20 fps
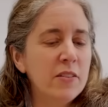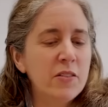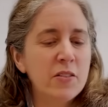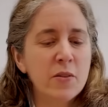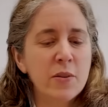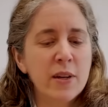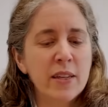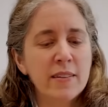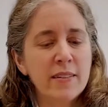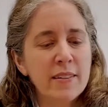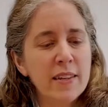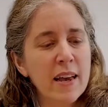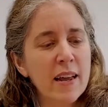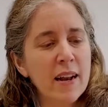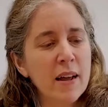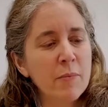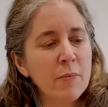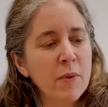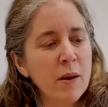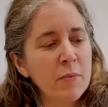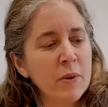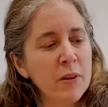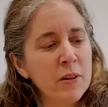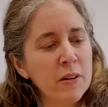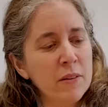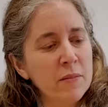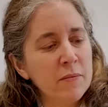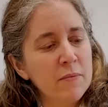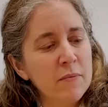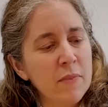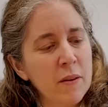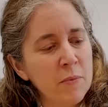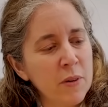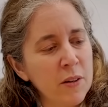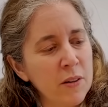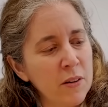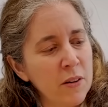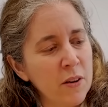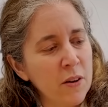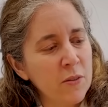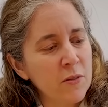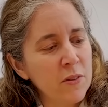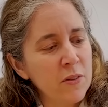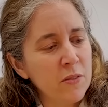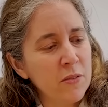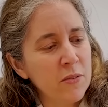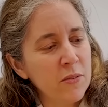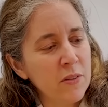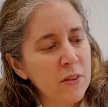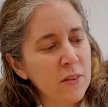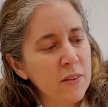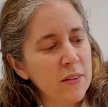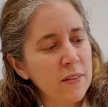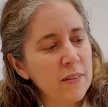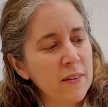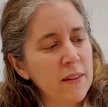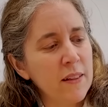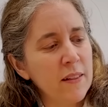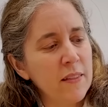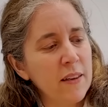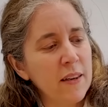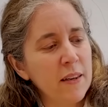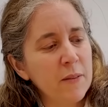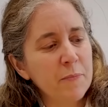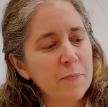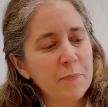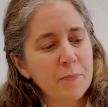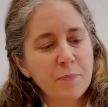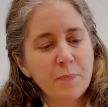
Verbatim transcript: So instead, I'm, I'm gonna I'm gonna go to this little thing.